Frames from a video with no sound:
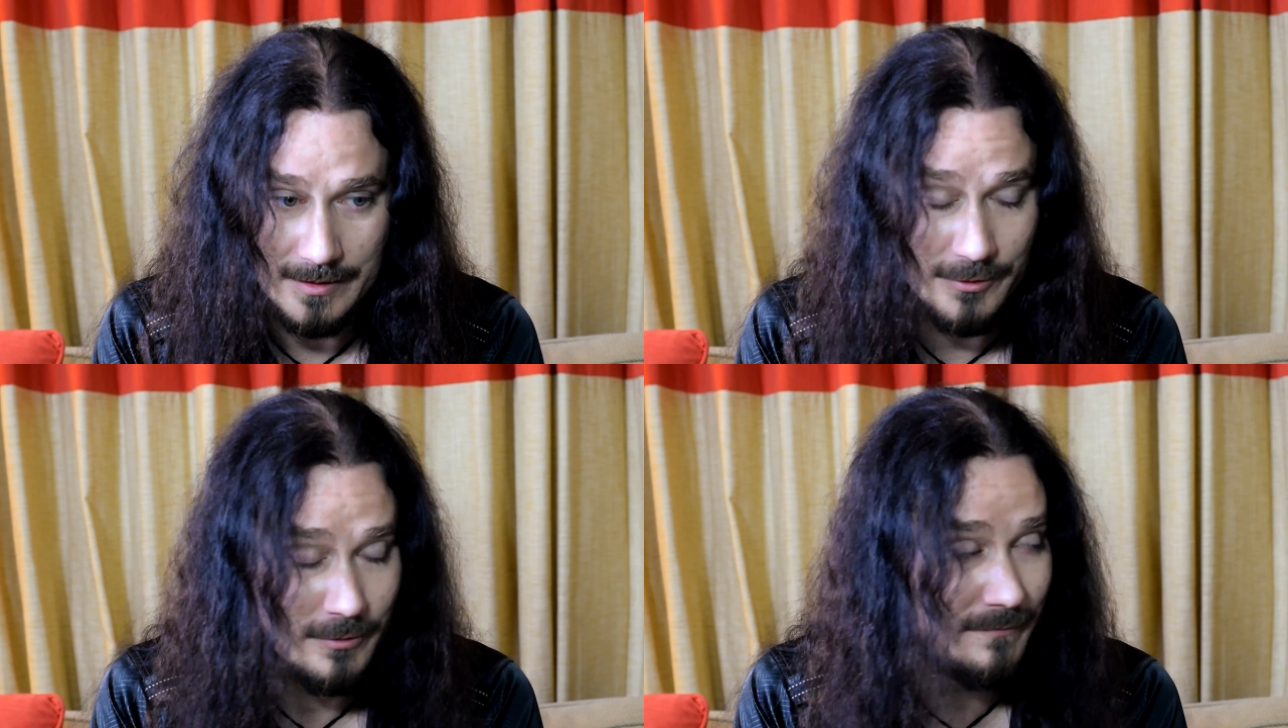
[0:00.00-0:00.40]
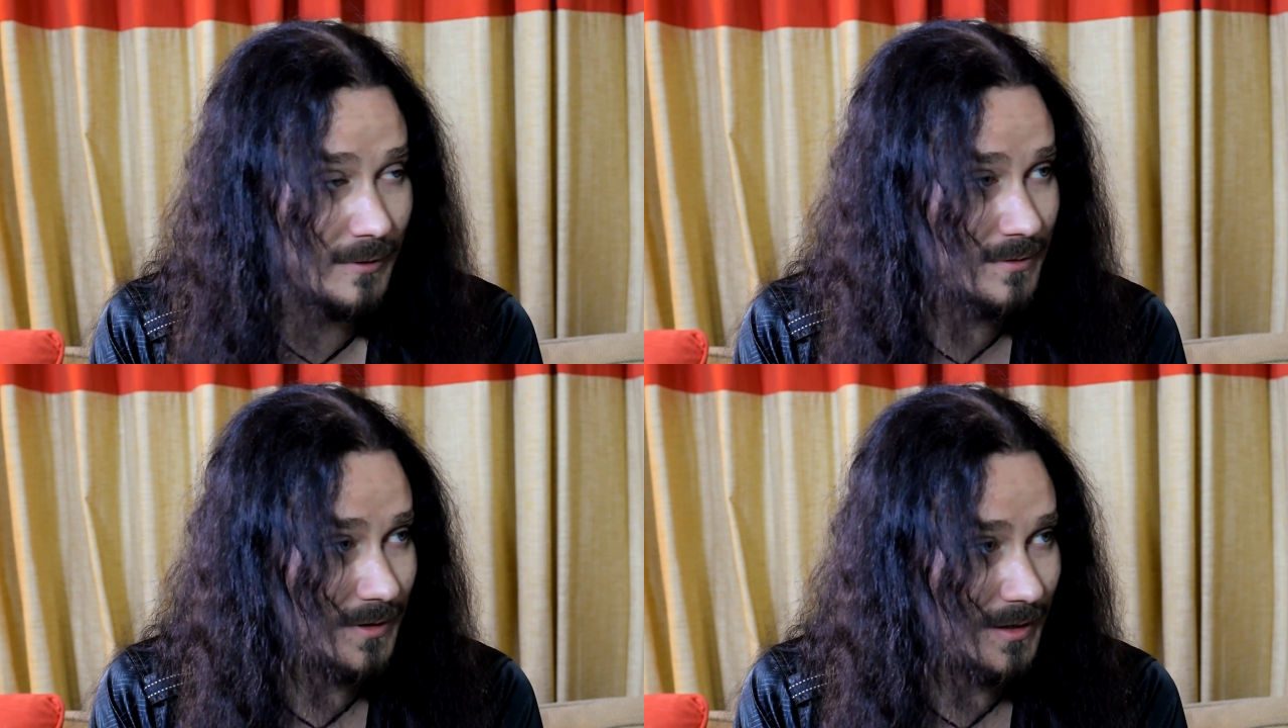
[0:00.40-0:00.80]
in a
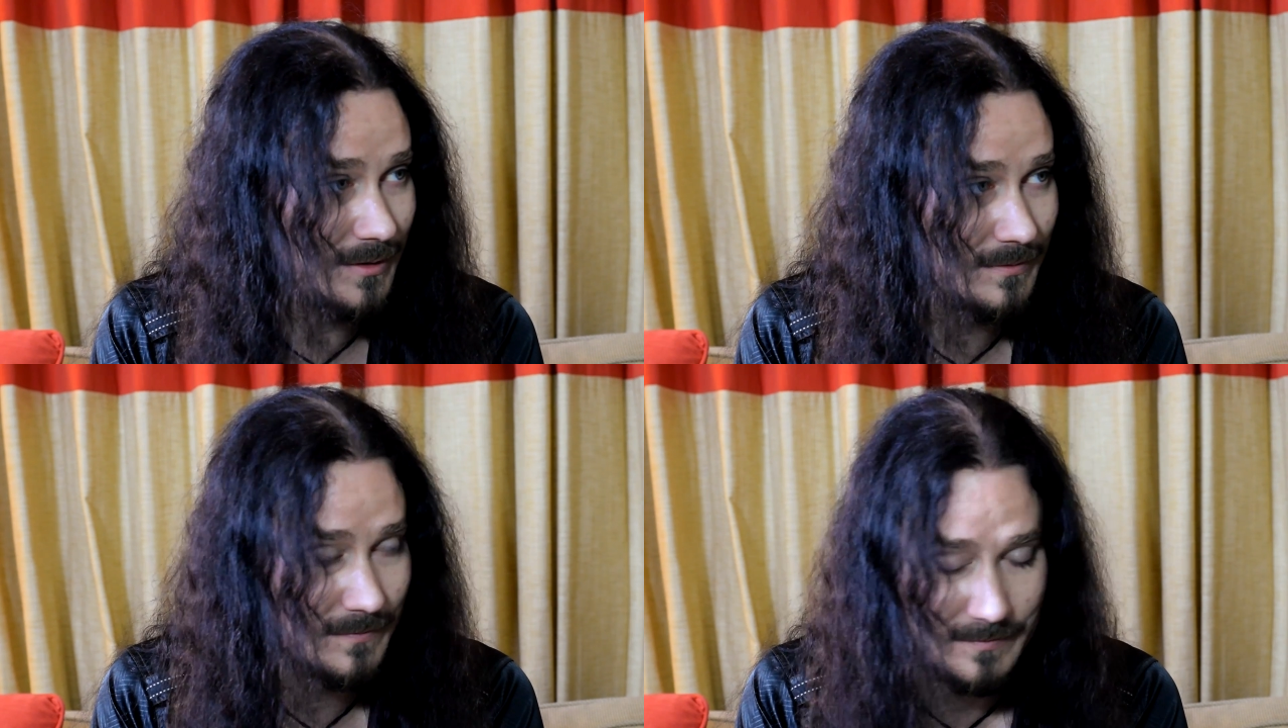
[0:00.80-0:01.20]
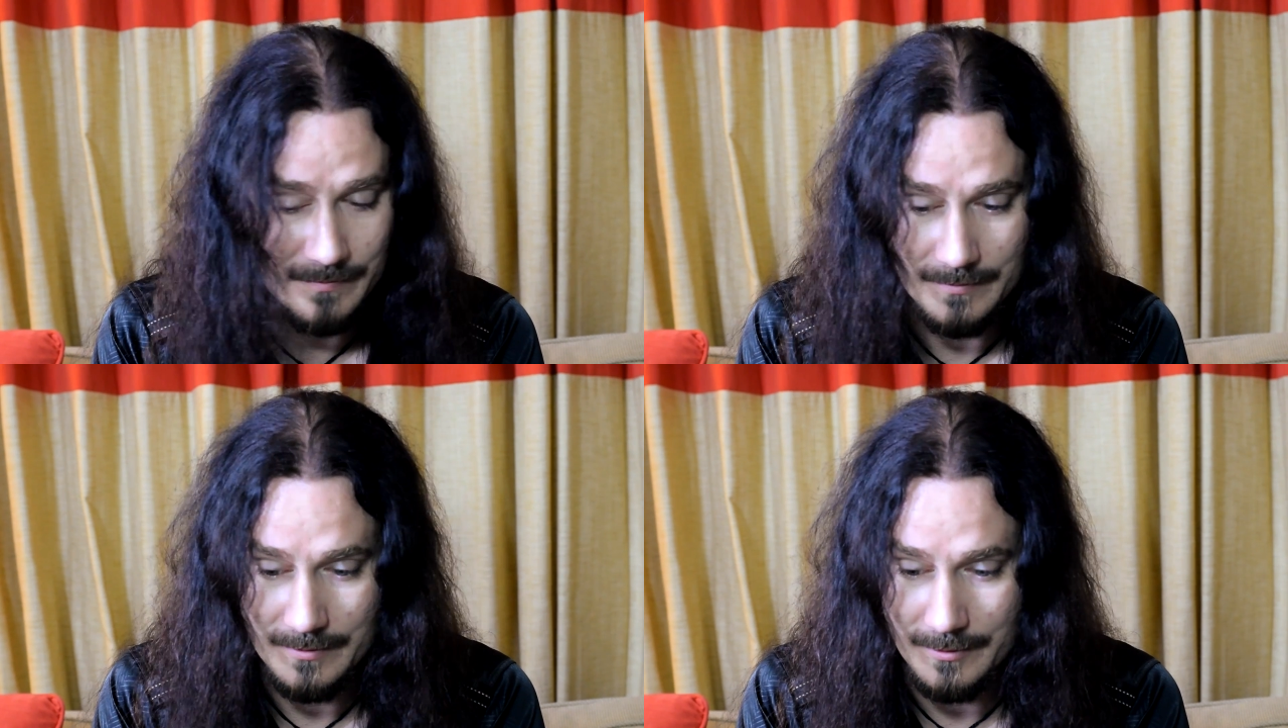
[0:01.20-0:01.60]
university
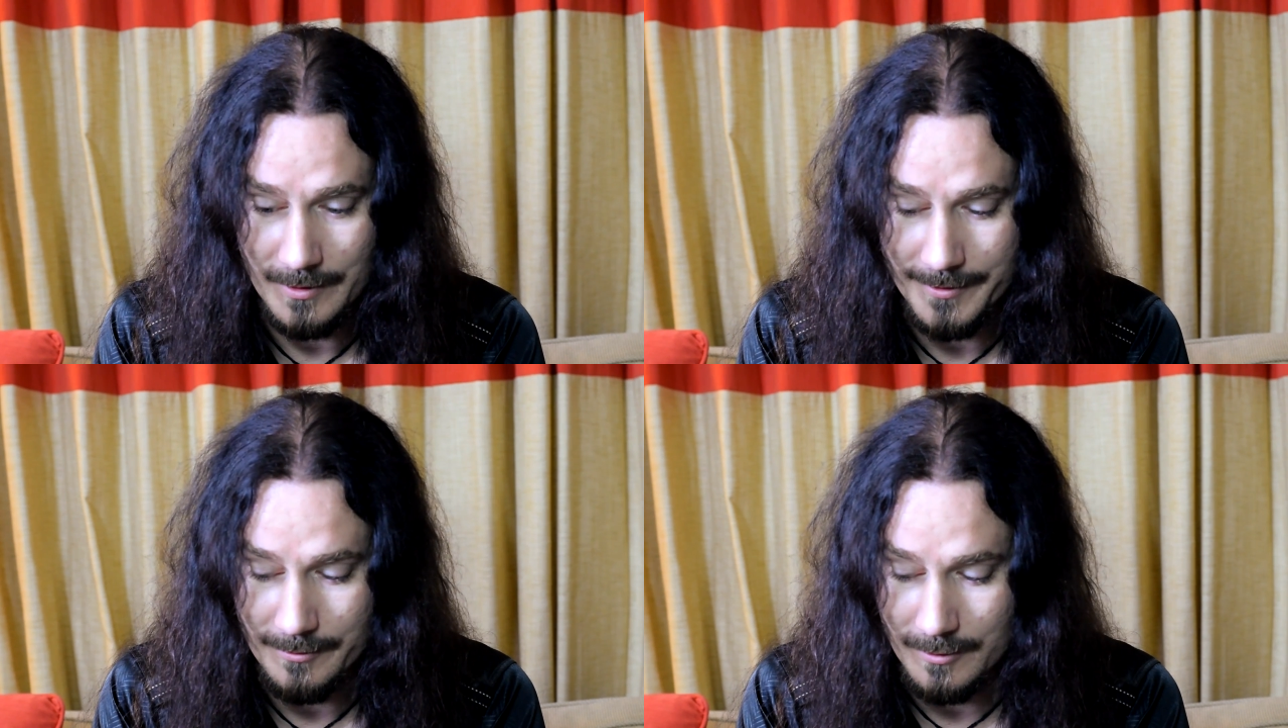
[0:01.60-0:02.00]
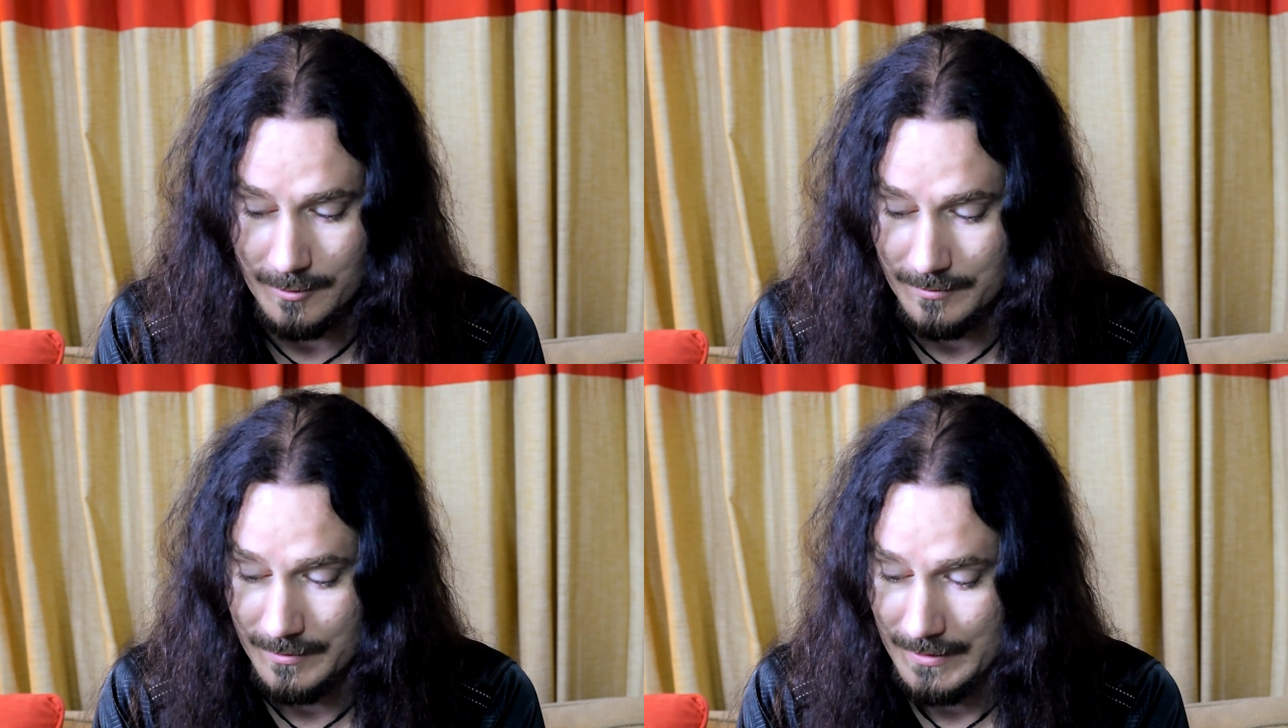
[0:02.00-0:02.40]
earlier
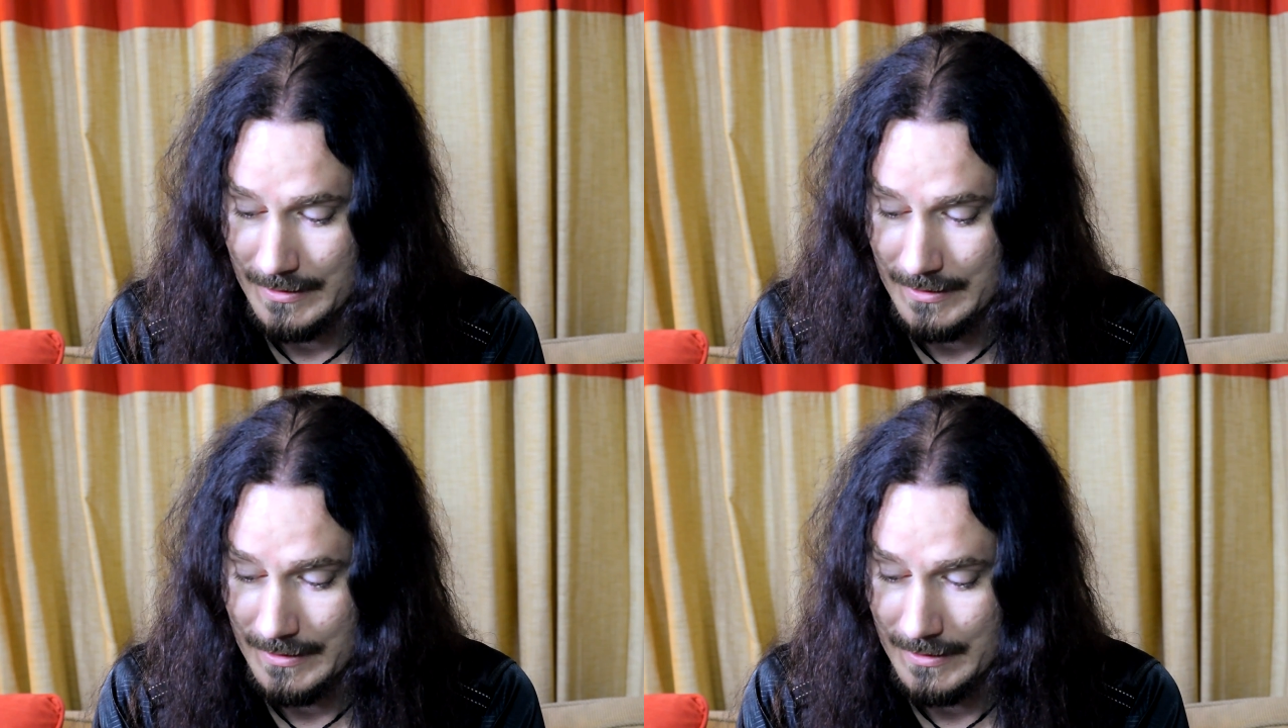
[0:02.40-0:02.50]
on.